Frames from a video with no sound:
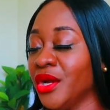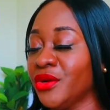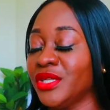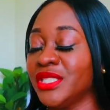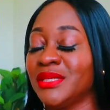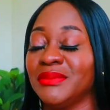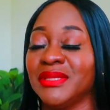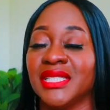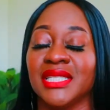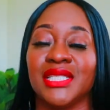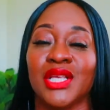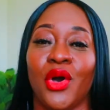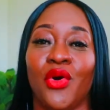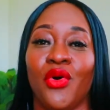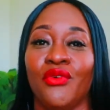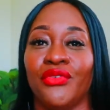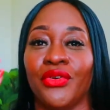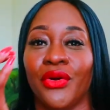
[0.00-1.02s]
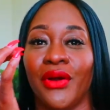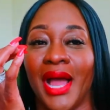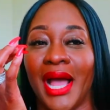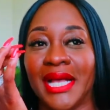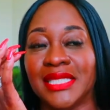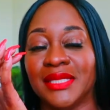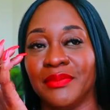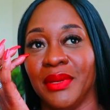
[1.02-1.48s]
Christmas is
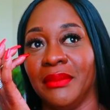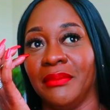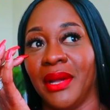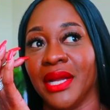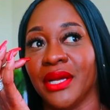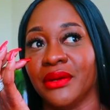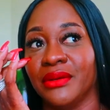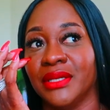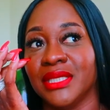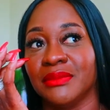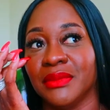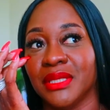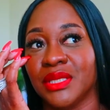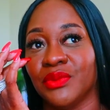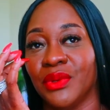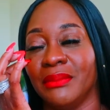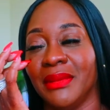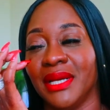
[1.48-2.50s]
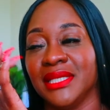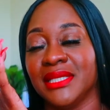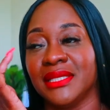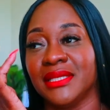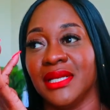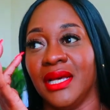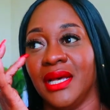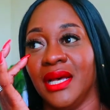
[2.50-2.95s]
over I spent my Christmas with my
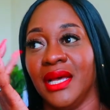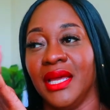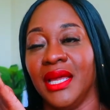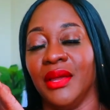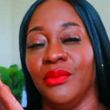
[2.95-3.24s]
son